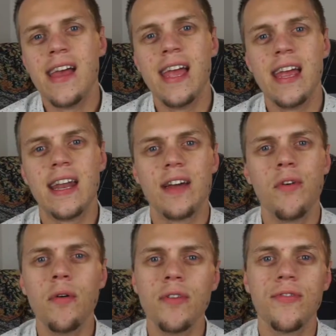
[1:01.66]
And I've
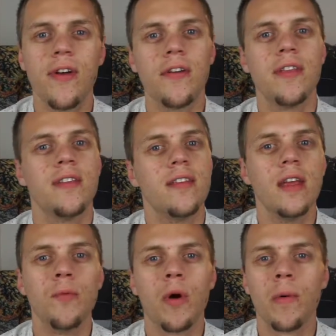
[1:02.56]
always found the
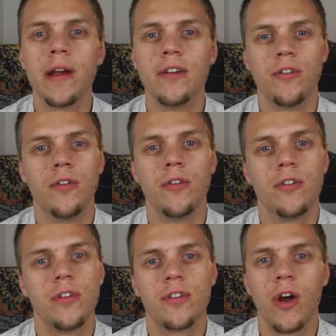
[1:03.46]
scene where we're introduced
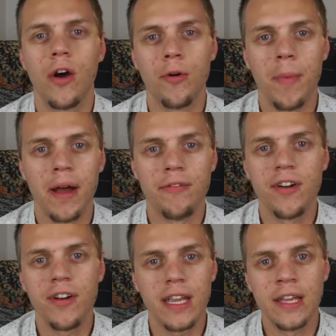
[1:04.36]
to Saruman
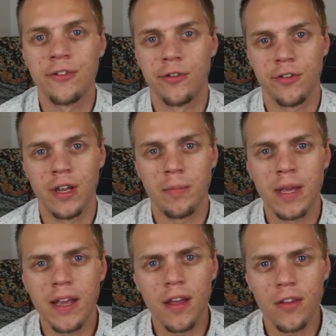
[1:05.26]
very interesting
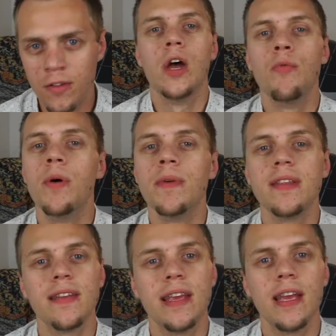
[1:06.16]
because when we
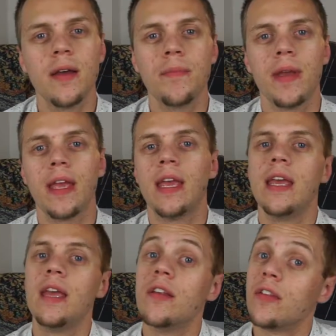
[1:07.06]
see him,
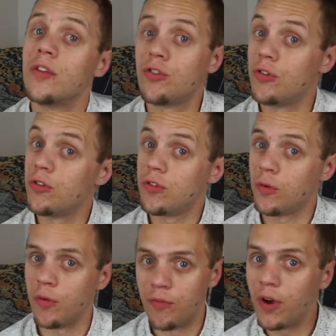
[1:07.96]
he's introduced
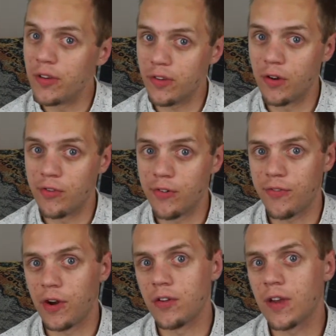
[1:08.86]
through a voiceover
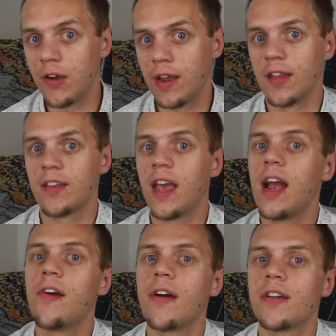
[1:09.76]
first, hearing his
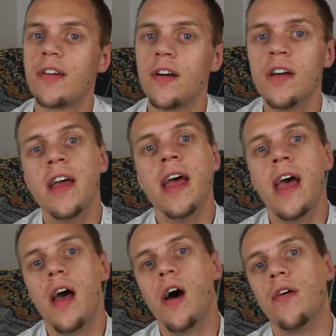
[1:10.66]
character
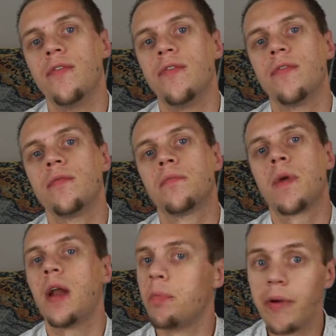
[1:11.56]
of
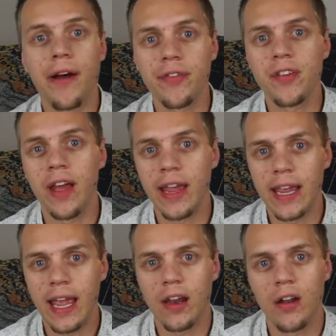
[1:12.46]
kind of prophesying
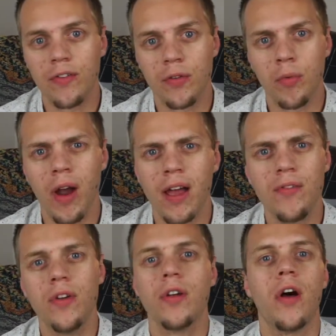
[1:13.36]
Gandalf's
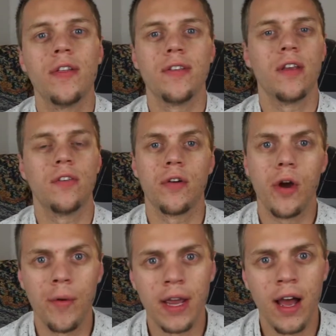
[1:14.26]
arrival and all these things that are
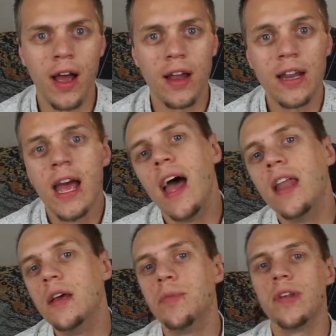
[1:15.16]
going on. And then we